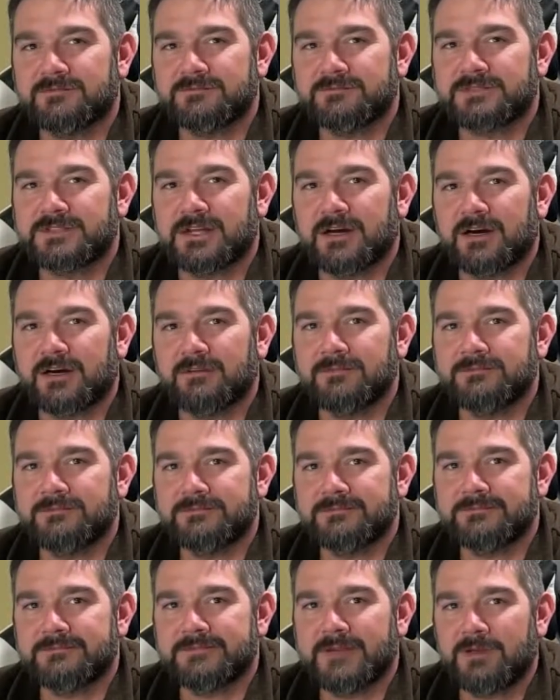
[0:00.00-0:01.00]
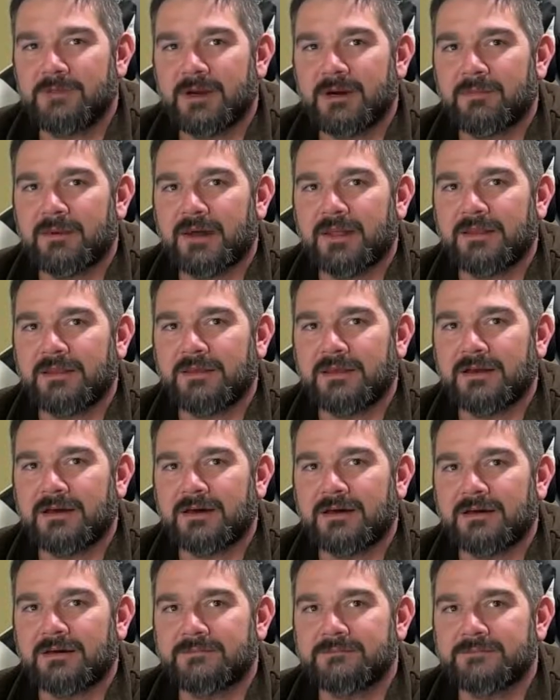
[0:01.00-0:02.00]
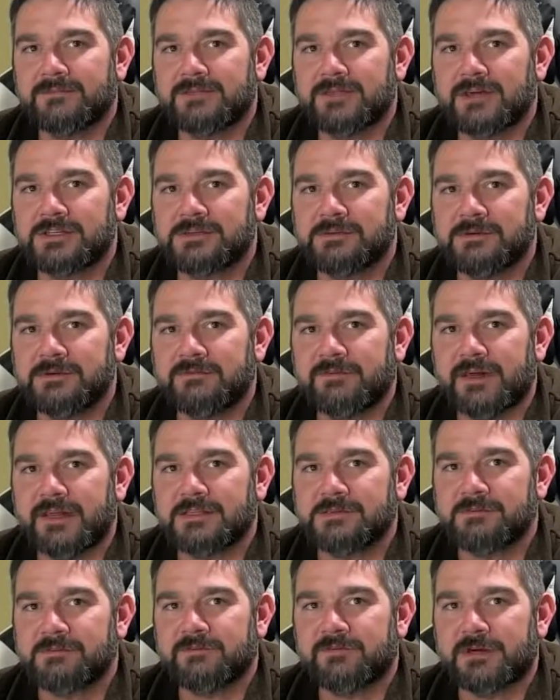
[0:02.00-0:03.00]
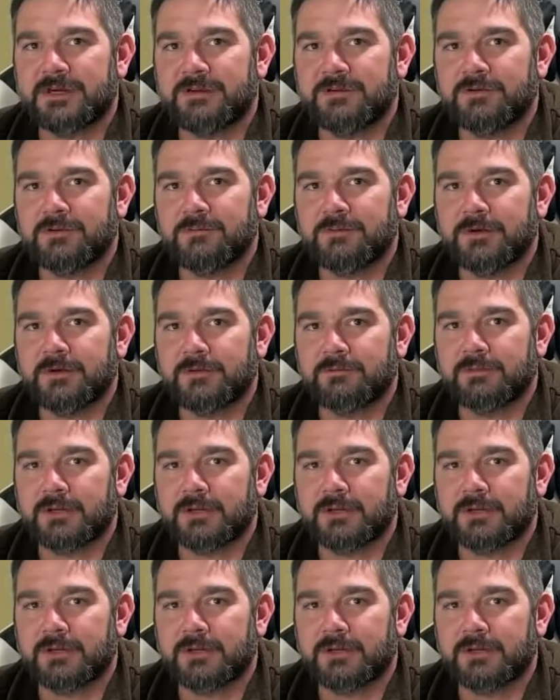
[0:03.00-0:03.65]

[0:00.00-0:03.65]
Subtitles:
So maybe I'll buy the RGB fans before I do the build.